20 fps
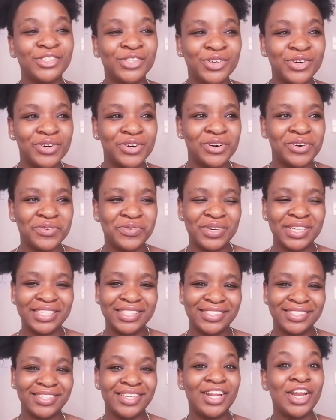score
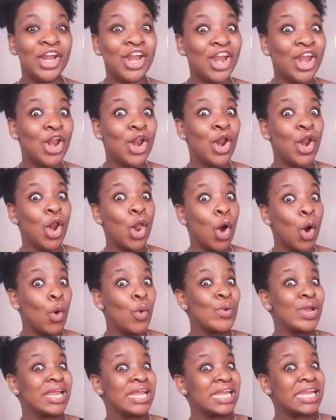was
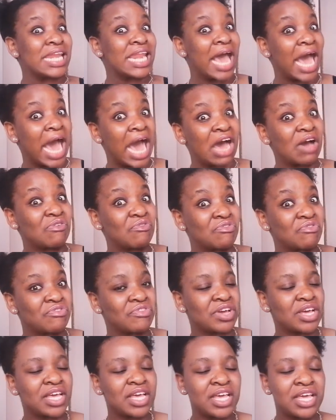low
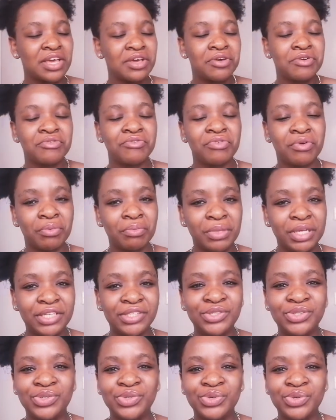enough for
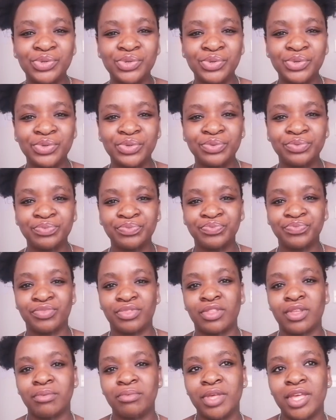me to
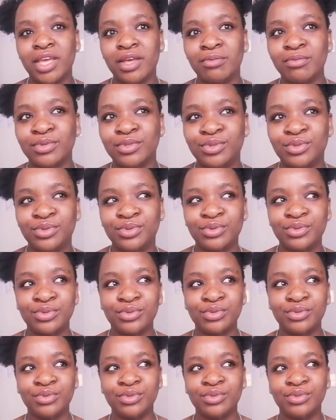be able
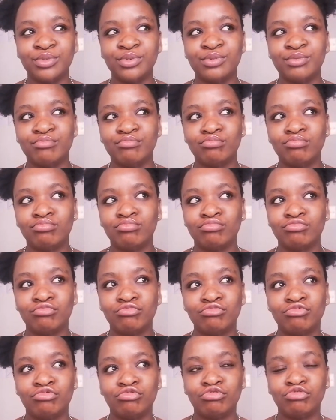to
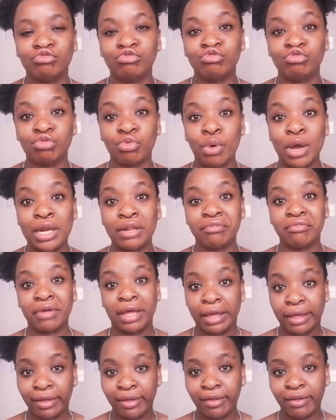
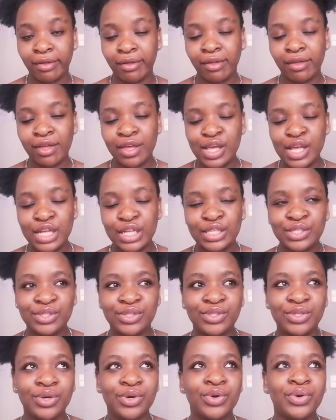qualify.
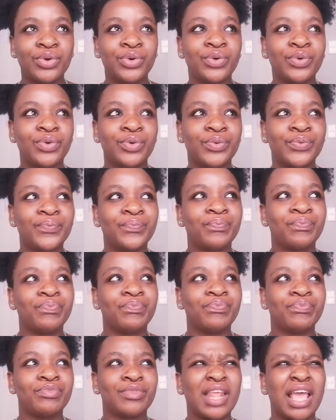So
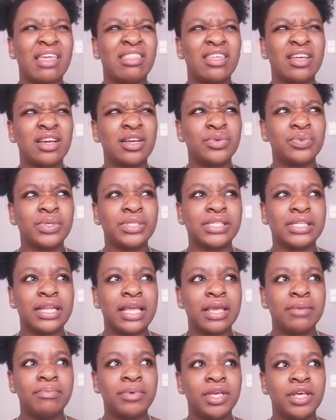I think it was an
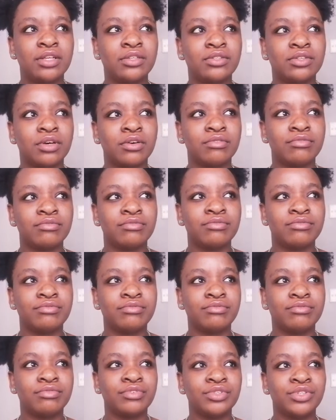APS
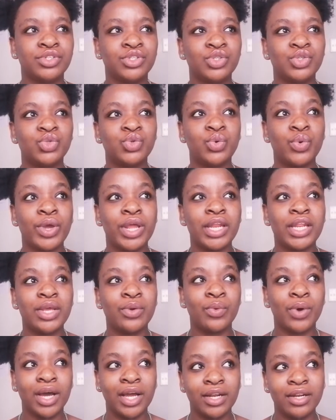of
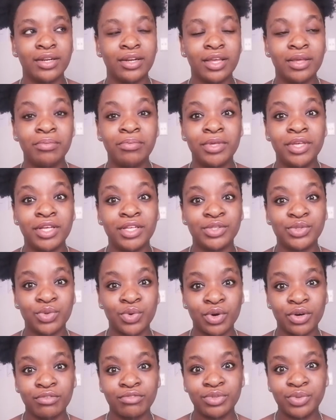21, APS
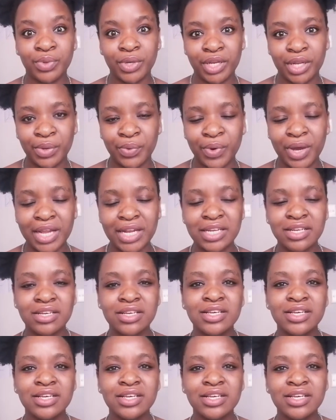score of 21.